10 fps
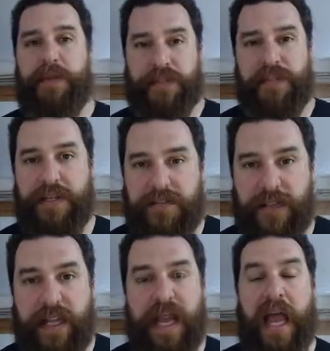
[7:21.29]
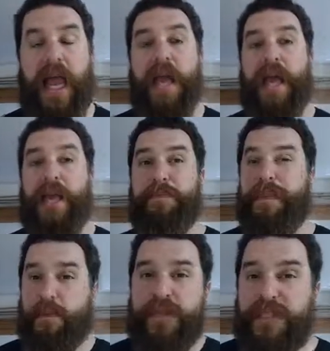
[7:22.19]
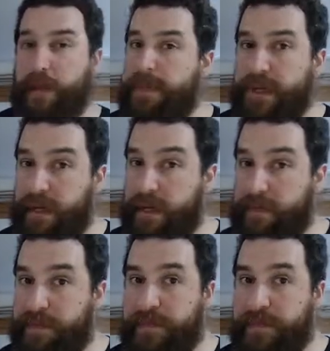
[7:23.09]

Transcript: are sinful. But it works some of the time.